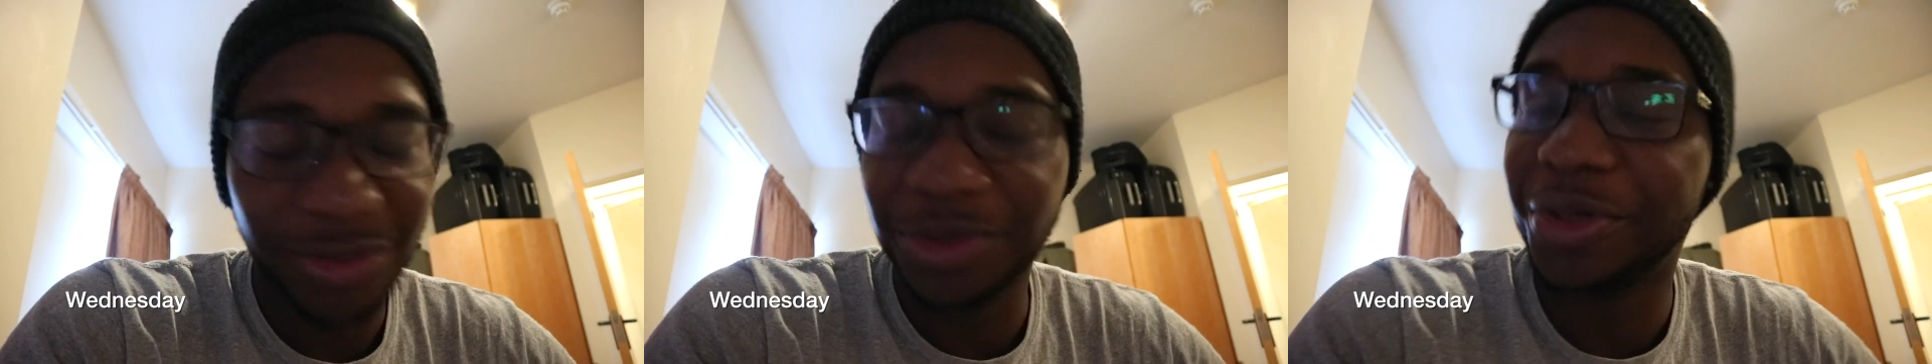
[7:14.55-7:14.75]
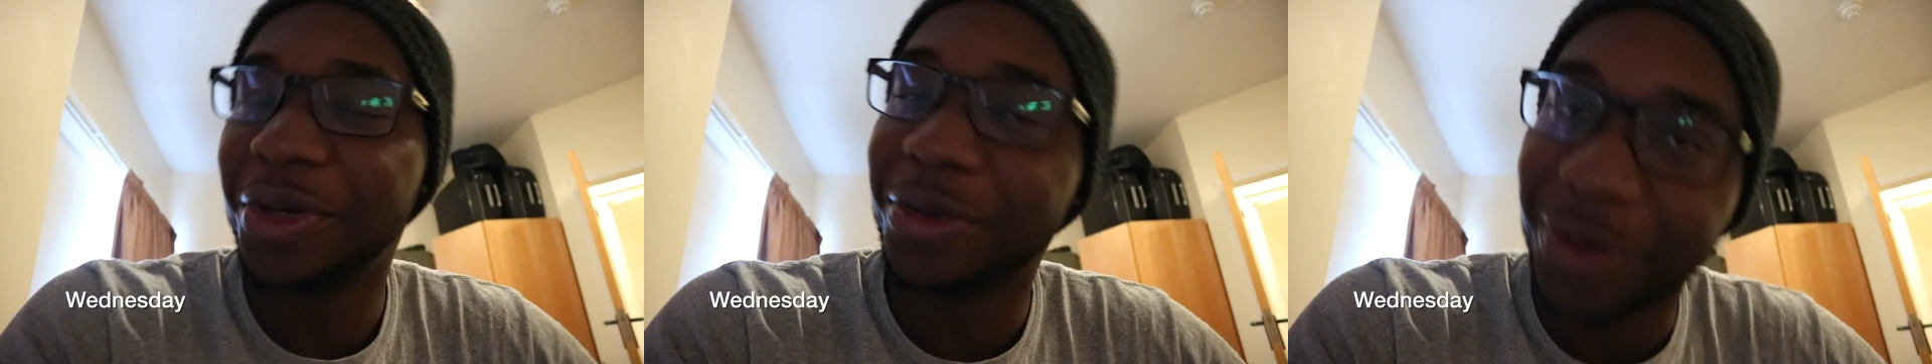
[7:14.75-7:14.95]

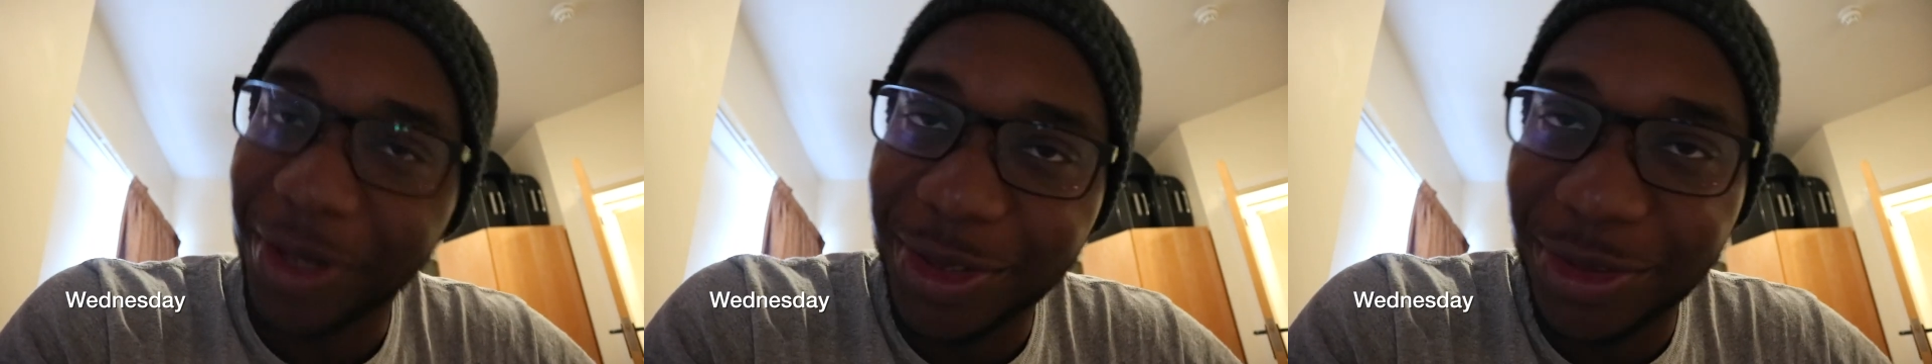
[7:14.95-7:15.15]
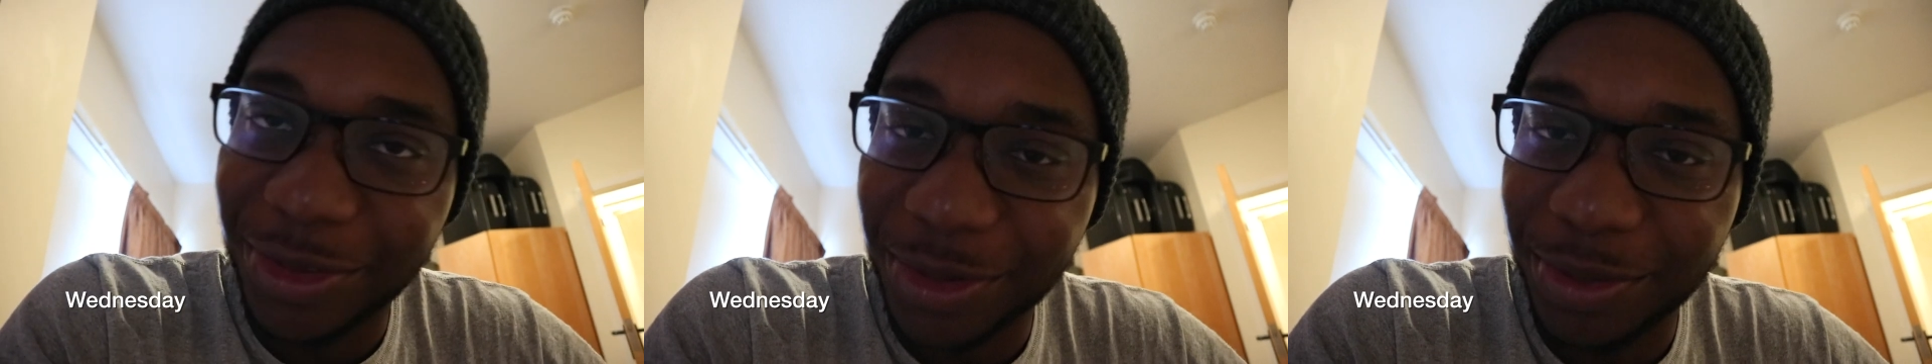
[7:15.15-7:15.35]
not
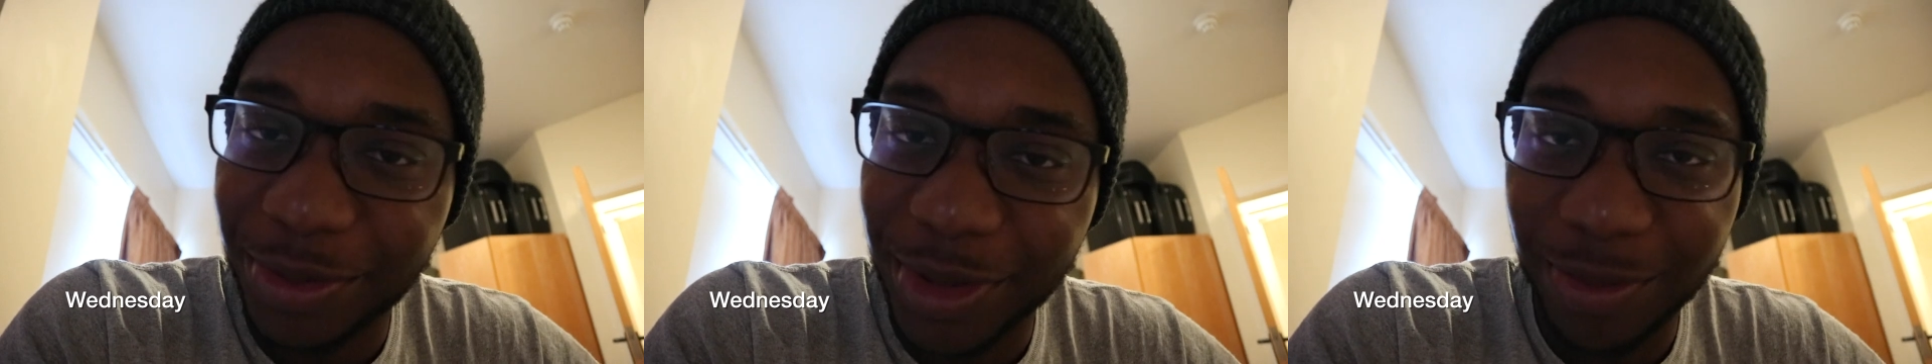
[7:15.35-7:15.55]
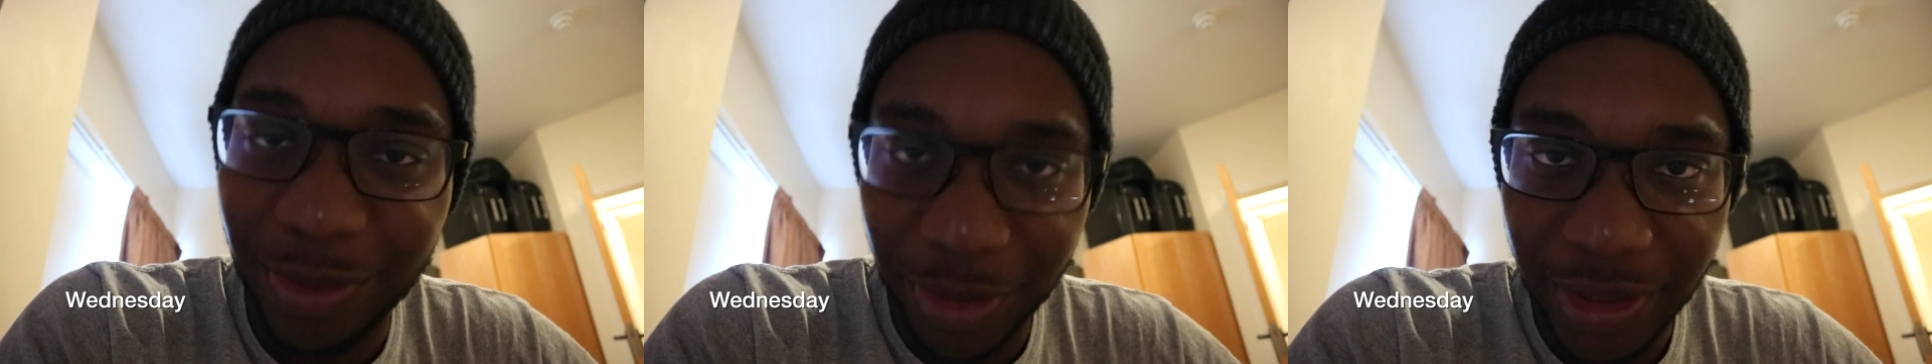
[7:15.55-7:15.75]
Rice
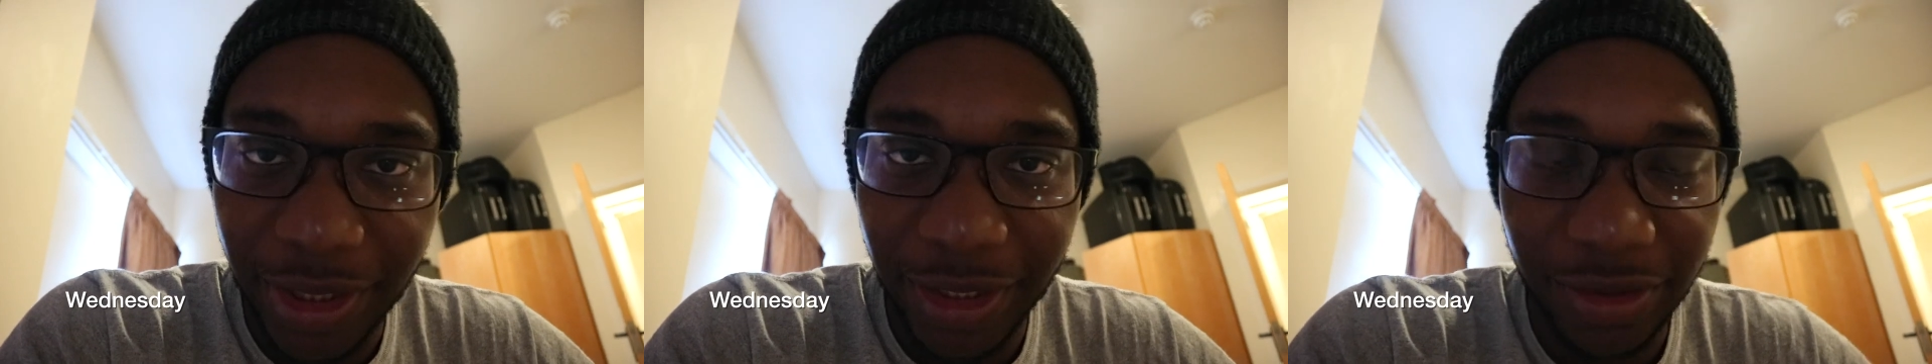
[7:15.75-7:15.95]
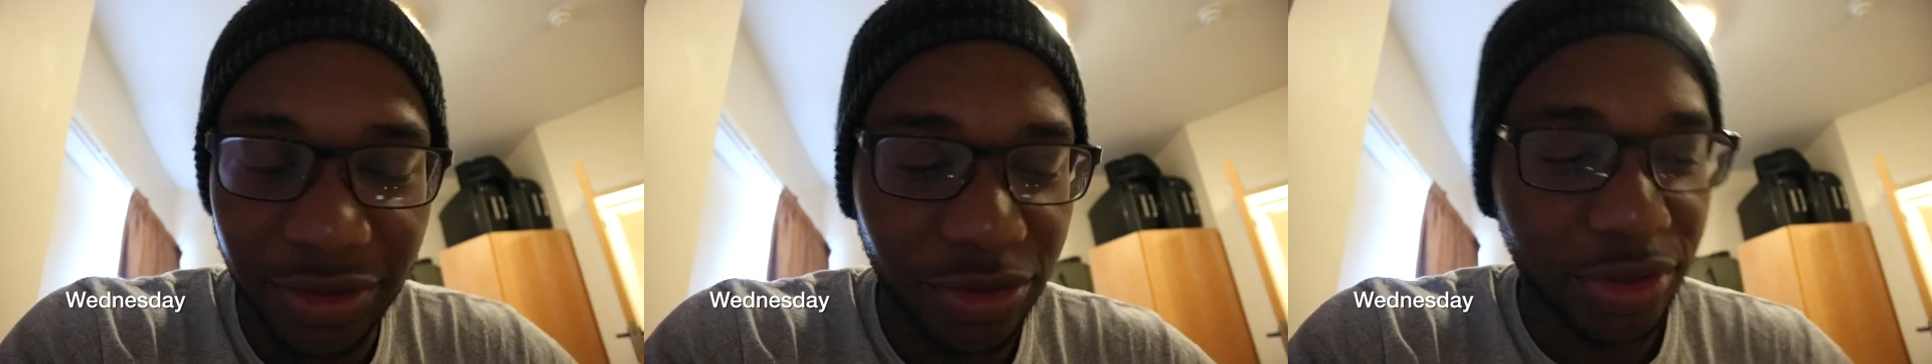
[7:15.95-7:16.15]
Krispies, but they
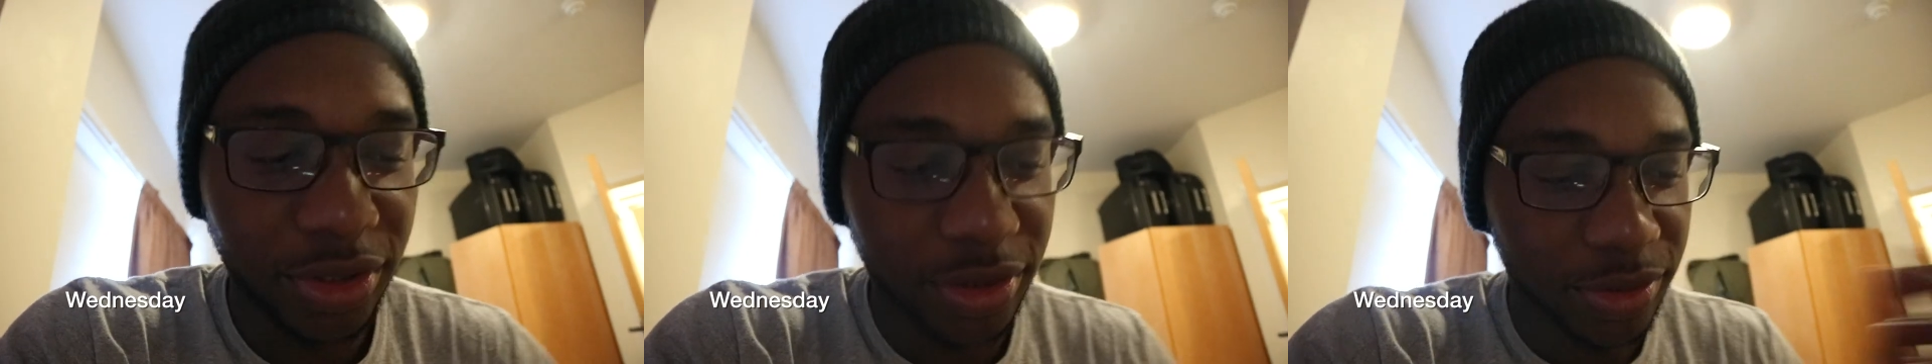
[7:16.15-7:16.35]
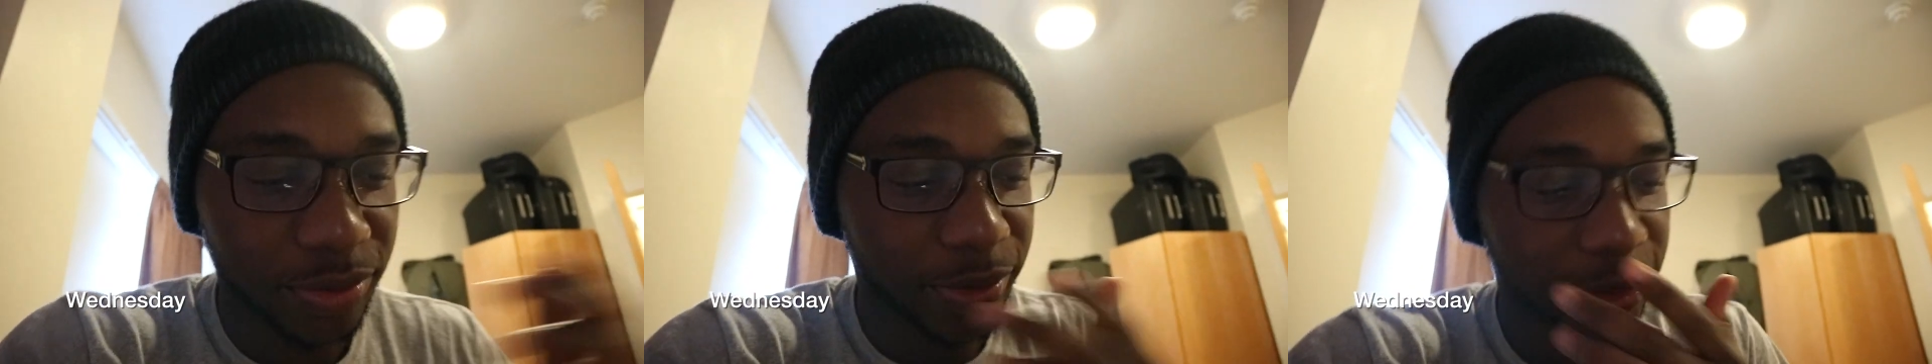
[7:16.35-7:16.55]
can
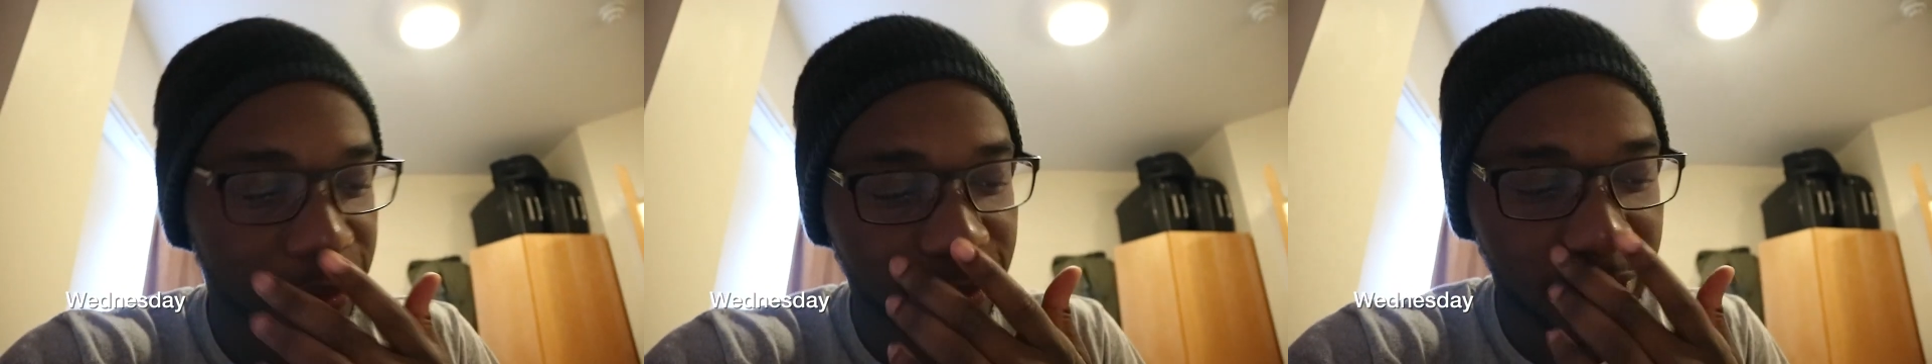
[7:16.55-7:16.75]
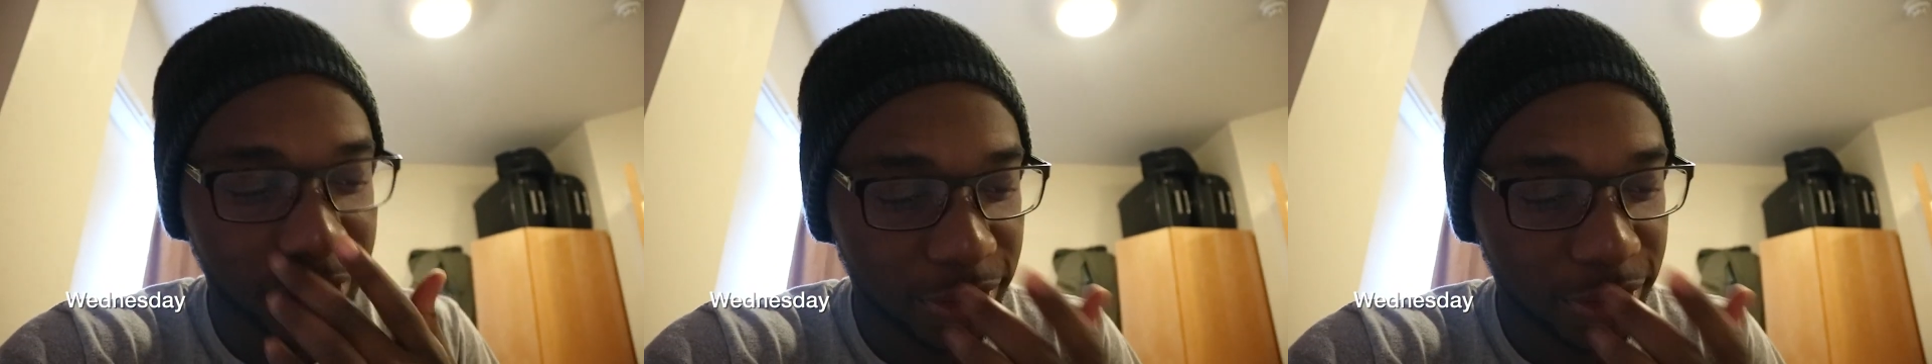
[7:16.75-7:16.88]
drink milk.